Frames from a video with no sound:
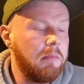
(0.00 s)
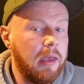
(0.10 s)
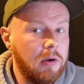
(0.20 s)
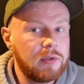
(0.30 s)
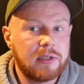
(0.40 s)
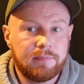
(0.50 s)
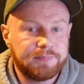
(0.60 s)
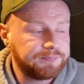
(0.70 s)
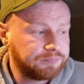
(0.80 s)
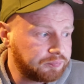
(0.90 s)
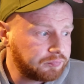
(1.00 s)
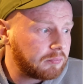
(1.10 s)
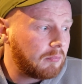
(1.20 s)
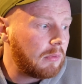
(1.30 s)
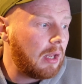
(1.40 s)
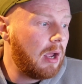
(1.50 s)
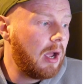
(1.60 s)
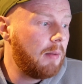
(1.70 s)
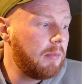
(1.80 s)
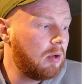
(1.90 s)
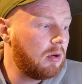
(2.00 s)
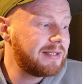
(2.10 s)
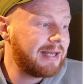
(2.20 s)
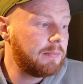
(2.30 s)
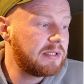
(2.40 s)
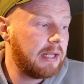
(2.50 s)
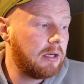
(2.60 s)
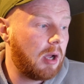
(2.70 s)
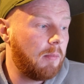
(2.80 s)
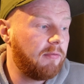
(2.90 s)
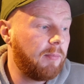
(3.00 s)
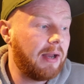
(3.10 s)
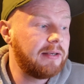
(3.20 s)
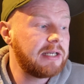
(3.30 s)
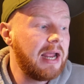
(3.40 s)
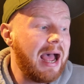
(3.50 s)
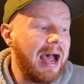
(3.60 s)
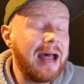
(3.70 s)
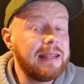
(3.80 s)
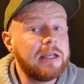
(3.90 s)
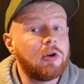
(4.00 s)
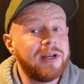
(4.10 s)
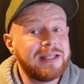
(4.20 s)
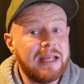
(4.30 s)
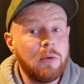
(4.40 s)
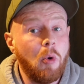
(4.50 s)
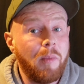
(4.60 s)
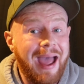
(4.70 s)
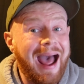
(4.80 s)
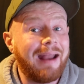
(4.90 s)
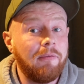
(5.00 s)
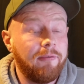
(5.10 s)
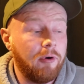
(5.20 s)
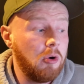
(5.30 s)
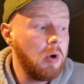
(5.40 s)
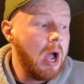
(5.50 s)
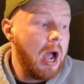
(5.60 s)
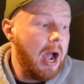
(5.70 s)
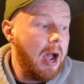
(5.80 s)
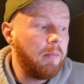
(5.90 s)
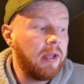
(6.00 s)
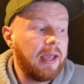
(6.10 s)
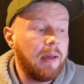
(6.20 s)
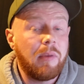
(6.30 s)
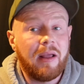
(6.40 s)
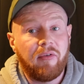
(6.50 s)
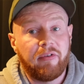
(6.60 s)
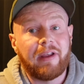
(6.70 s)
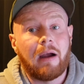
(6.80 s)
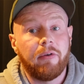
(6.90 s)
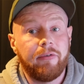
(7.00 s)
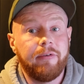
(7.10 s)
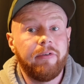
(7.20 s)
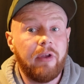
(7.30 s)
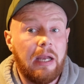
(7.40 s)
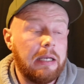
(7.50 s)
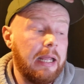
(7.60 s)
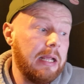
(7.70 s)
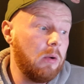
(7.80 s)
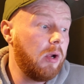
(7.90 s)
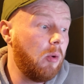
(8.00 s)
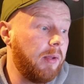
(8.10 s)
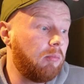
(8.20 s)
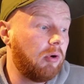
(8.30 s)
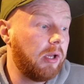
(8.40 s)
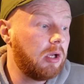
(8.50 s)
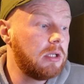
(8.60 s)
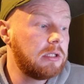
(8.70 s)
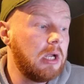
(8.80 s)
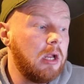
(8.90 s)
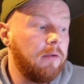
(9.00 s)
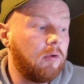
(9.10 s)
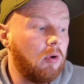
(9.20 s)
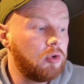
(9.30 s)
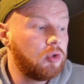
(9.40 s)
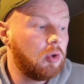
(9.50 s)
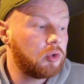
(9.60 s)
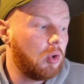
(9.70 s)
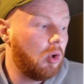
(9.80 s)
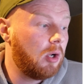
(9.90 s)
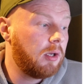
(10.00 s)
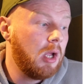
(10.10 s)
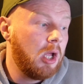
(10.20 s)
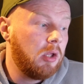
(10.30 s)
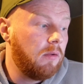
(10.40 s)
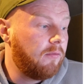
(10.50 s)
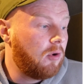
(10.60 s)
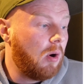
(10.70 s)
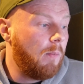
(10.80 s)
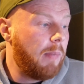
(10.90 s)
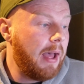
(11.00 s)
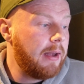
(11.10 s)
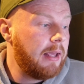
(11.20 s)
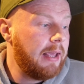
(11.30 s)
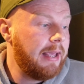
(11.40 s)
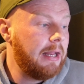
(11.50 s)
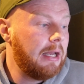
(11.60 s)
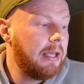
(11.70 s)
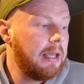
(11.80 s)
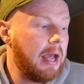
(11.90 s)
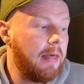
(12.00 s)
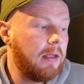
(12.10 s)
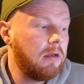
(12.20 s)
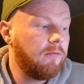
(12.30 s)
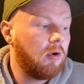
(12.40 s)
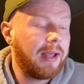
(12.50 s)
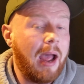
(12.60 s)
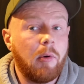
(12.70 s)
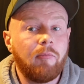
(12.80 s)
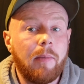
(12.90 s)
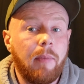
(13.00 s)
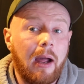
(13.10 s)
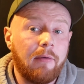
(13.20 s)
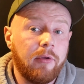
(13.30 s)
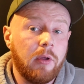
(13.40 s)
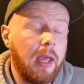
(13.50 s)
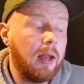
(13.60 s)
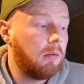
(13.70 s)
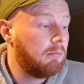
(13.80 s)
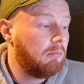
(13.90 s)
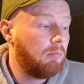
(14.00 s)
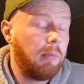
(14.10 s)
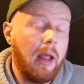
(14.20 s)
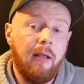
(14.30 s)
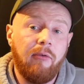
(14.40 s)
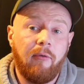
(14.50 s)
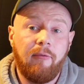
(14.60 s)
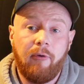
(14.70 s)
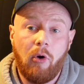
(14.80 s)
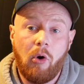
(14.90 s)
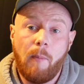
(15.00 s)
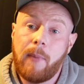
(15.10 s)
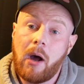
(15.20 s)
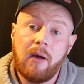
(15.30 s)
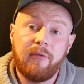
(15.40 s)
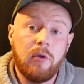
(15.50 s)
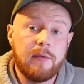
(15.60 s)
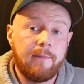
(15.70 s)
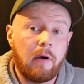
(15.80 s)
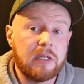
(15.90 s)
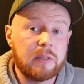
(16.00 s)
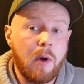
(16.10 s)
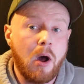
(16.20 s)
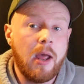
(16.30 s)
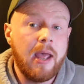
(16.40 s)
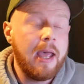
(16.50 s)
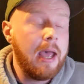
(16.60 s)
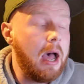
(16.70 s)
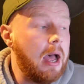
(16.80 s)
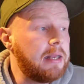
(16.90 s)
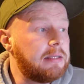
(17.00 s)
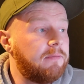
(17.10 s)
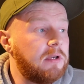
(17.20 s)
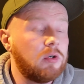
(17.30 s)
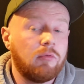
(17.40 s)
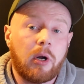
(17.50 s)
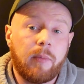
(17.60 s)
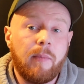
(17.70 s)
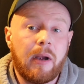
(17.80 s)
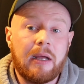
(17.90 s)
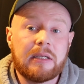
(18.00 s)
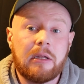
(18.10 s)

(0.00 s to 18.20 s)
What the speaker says: Mills. You've got Sam Skinner coming off the bench. Andy Christie will be a handful. Again, plays for Saracens, and he'll be really good. You've got George Horn, you've got Ben Healy, and then you've got Cameron Redpath, who again plays for Bath, who's a very smart individual rugby player.